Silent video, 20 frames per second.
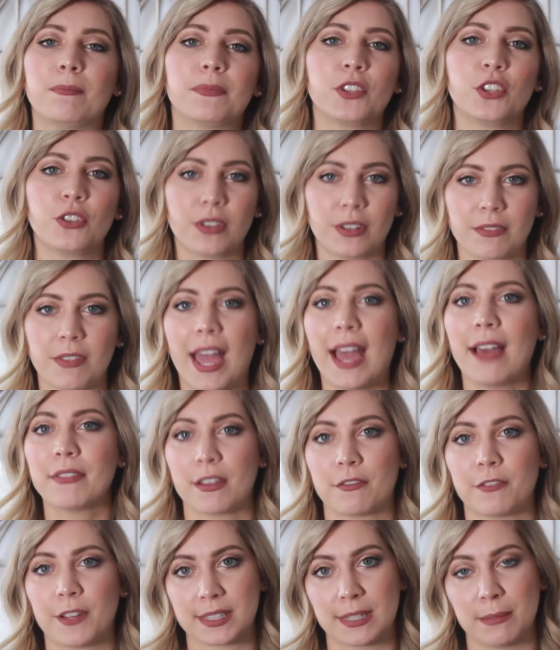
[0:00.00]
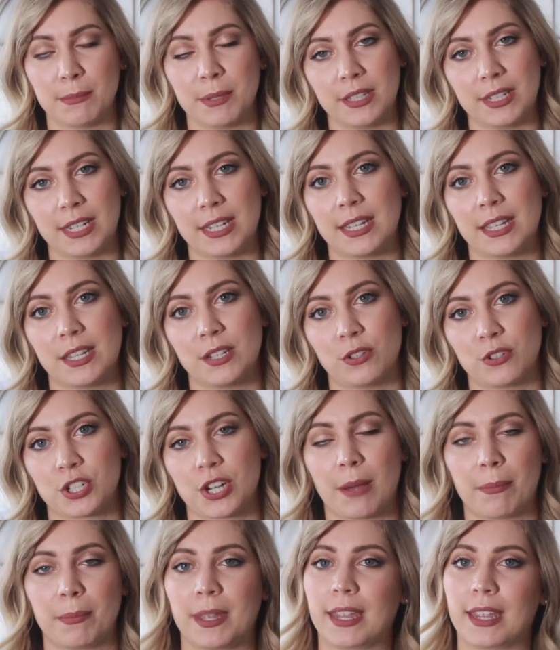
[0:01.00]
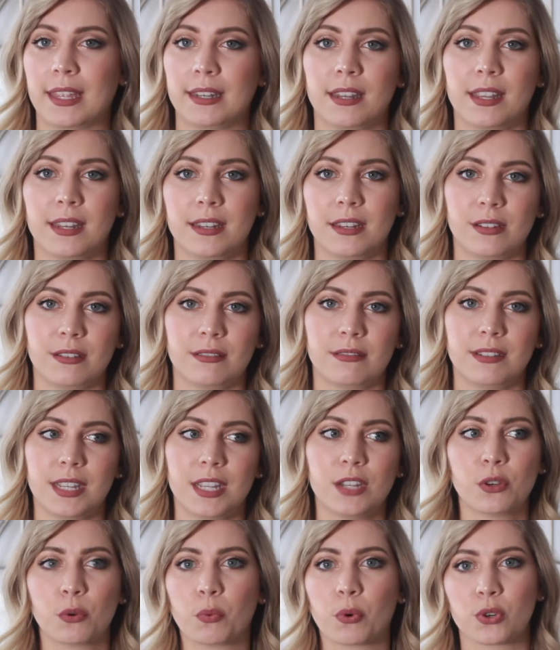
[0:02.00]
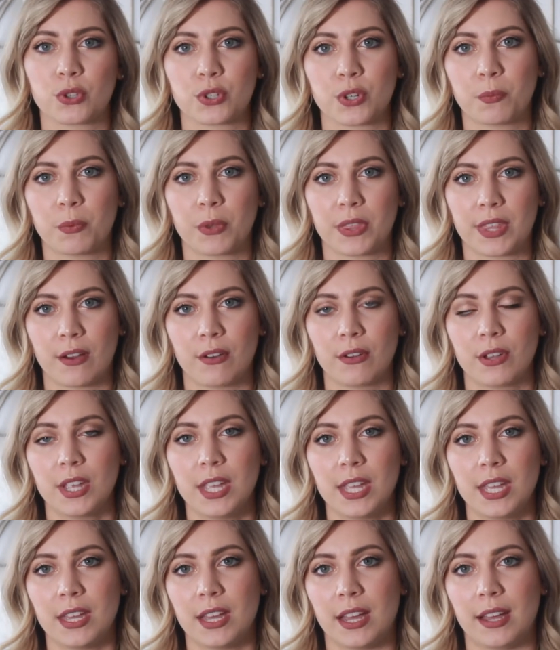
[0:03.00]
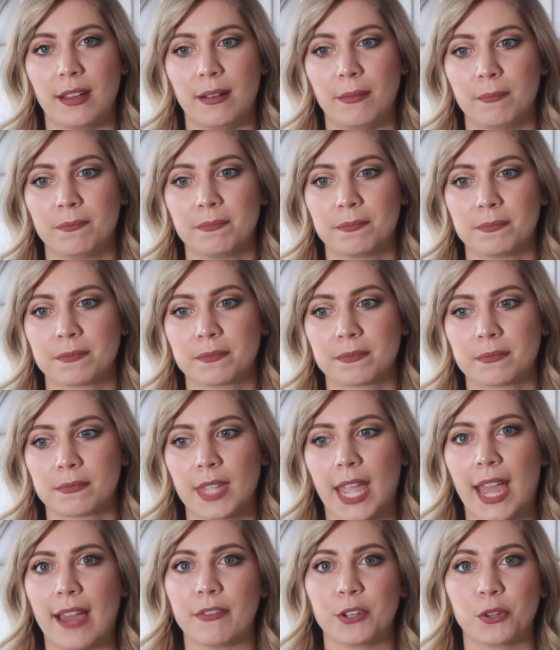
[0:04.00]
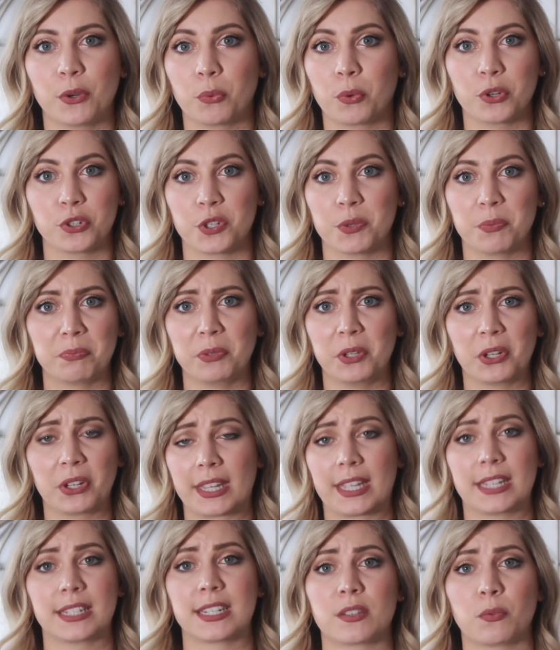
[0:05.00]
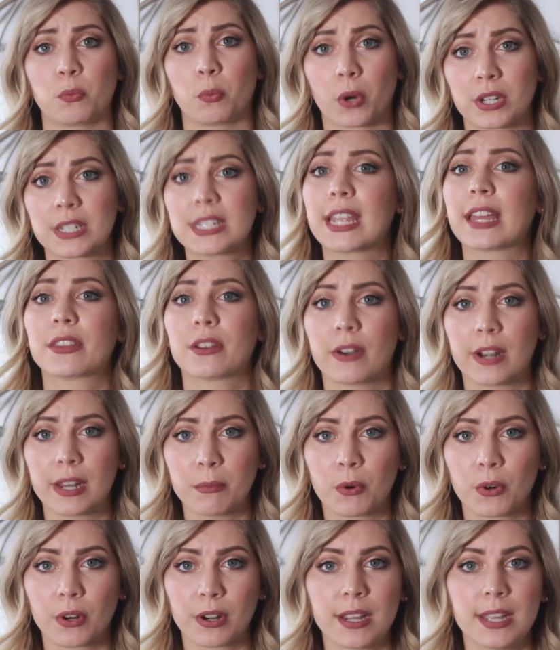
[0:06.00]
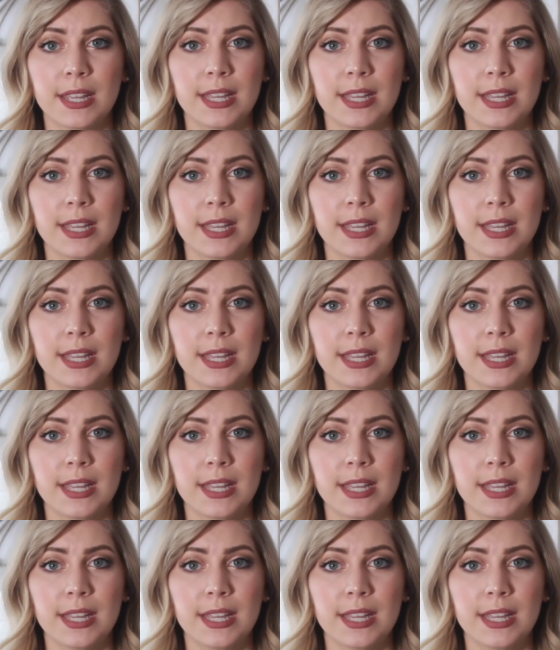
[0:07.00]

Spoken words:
You can have that flexibility in your shopping and in your wardrobe without having your wardrobe look like it doesn't work together anymore.